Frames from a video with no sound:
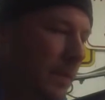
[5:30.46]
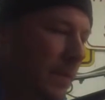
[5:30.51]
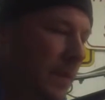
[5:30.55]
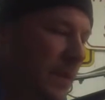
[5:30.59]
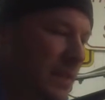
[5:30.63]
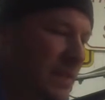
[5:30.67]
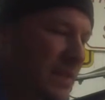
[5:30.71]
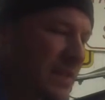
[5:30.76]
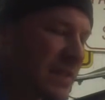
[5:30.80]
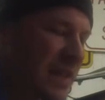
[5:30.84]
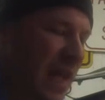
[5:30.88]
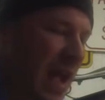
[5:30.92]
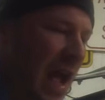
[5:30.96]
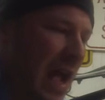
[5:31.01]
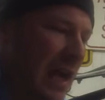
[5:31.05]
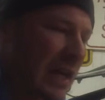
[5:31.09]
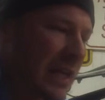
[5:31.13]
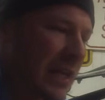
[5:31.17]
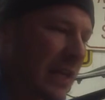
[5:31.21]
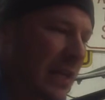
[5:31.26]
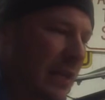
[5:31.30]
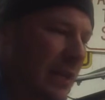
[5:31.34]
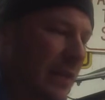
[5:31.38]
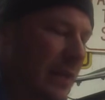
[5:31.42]
stock
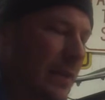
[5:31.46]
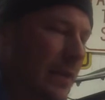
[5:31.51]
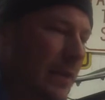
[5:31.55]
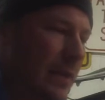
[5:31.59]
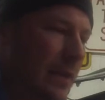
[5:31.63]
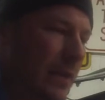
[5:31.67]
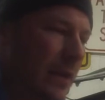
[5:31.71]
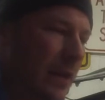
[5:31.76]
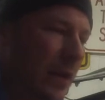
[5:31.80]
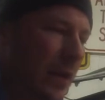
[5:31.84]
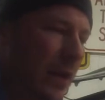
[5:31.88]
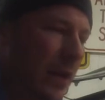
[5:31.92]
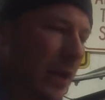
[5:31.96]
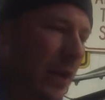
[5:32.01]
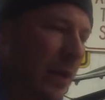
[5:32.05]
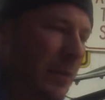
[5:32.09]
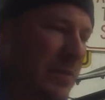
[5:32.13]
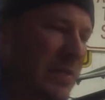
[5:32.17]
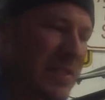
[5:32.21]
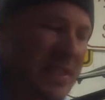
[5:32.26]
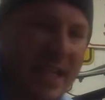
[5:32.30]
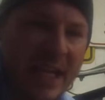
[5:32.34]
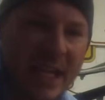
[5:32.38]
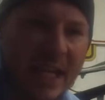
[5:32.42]

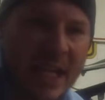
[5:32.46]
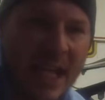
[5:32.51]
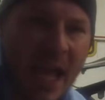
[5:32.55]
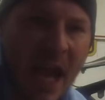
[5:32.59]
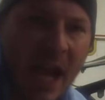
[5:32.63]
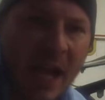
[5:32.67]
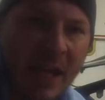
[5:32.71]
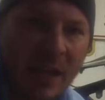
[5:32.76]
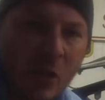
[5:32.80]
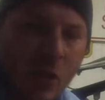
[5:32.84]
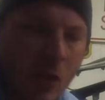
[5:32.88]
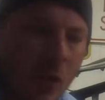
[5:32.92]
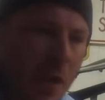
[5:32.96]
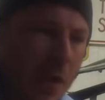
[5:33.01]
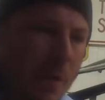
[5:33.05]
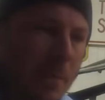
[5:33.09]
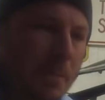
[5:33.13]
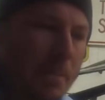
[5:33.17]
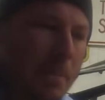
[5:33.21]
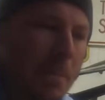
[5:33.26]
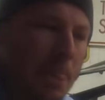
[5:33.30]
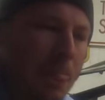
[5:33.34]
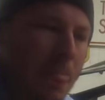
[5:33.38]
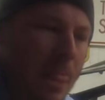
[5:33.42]
CDI unit.
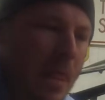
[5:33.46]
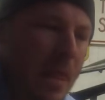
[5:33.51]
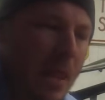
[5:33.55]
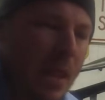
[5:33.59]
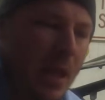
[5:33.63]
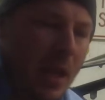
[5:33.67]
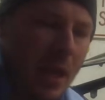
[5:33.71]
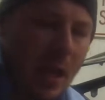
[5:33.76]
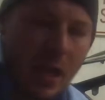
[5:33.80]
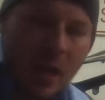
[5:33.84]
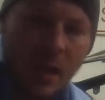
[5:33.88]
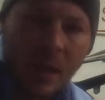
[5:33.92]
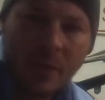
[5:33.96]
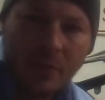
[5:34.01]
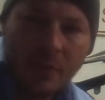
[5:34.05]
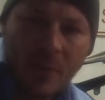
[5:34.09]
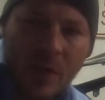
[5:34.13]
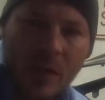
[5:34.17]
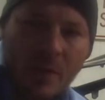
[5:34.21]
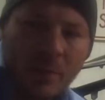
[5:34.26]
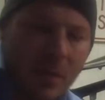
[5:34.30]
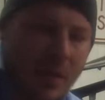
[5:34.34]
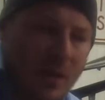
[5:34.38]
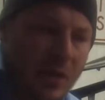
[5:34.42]
And if
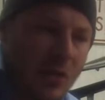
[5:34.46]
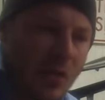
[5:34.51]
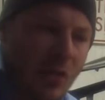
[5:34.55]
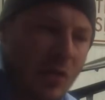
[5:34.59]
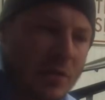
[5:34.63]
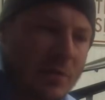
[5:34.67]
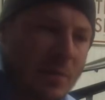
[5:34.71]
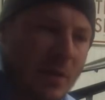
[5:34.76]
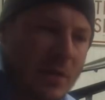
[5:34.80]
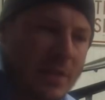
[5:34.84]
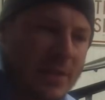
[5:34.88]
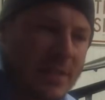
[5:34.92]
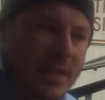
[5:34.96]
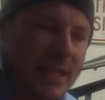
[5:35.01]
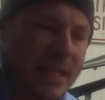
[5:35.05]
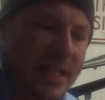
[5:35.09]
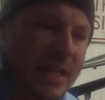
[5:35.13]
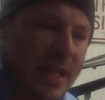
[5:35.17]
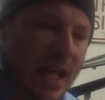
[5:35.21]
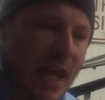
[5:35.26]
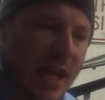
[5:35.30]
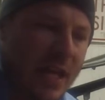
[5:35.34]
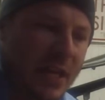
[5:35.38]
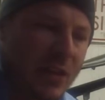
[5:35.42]
anybody knows about
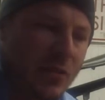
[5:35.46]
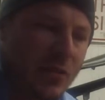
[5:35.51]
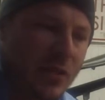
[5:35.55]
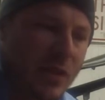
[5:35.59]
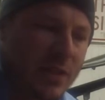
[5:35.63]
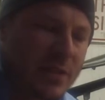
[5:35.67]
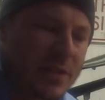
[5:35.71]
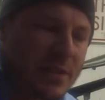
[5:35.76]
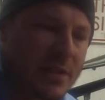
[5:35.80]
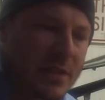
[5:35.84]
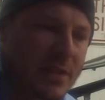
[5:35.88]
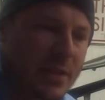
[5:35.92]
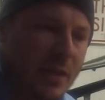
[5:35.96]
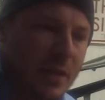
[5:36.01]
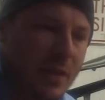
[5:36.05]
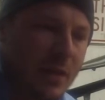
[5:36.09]
CDI units,